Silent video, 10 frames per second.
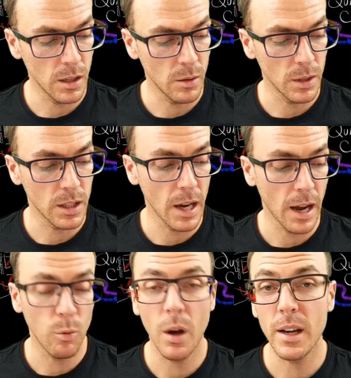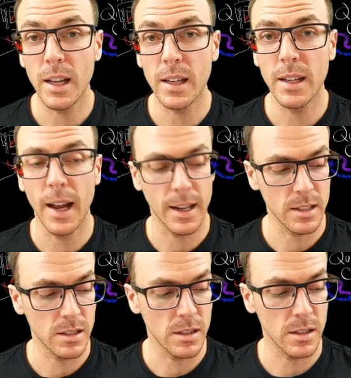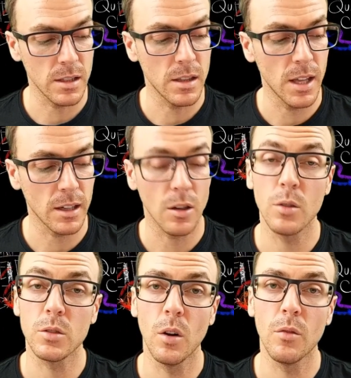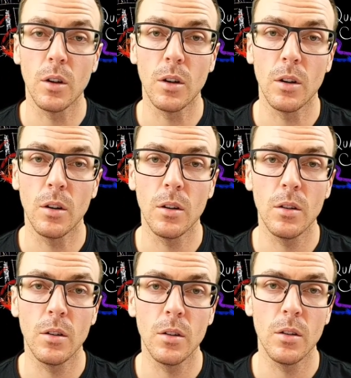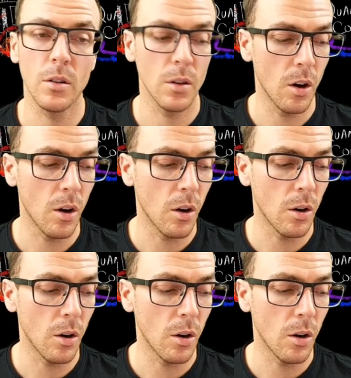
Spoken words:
have one index that goes over all